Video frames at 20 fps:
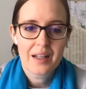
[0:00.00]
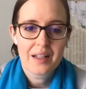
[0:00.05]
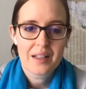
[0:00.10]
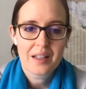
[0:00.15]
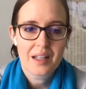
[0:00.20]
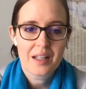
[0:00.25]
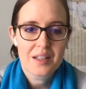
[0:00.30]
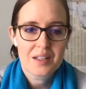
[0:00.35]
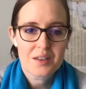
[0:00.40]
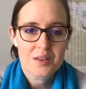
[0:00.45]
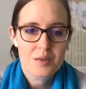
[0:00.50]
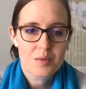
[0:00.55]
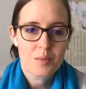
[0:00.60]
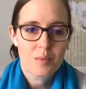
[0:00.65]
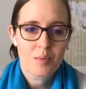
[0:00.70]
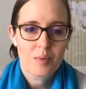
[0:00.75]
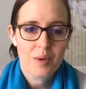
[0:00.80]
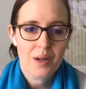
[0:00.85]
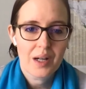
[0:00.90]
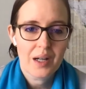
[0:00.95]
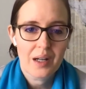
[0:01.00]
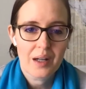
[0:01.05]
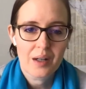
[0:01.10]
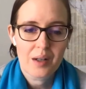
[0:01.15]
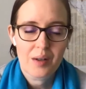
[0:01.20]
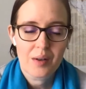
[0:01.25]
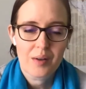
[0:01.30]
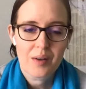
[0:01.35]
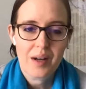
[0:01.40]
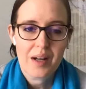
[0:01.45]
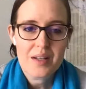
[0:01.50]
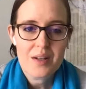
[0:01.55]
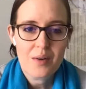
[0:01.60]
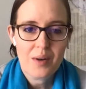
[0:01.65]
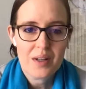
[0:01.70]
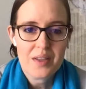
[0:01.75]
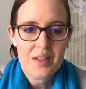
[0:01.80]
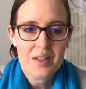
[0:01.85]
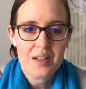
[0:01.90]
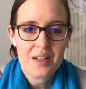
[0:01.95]
and this is, I
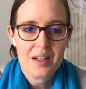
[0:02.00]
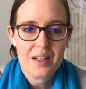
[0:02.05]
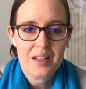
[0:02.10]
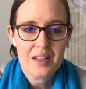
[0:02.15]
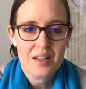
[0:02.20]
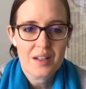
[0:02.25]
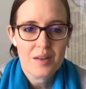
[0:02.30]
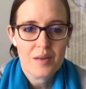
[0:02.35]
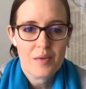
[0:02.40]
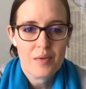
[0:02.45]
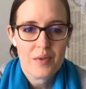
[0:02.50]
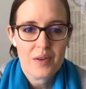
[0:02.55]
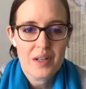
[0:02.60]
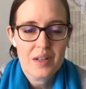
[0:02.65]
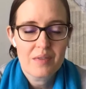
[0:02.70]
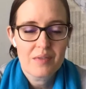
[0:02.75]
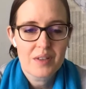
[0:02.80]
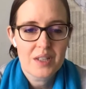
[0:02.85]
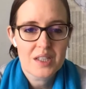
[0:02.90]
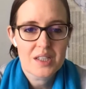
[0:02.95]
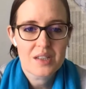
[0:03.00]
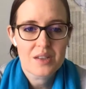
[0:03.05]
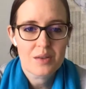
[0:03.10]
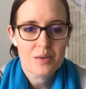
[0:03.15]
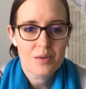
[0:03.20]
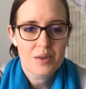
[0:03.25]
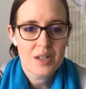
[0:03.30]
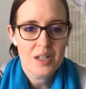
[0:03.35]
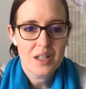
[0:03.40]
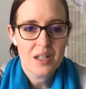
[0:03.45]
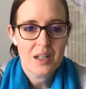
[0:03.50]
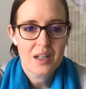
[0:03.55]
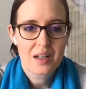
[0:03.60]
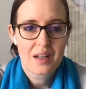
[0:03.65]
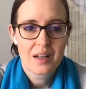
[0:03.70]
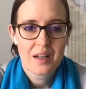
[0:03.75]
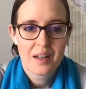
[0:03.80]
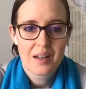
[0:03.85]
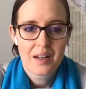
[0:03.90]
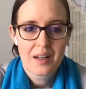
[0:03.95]
think if distance learning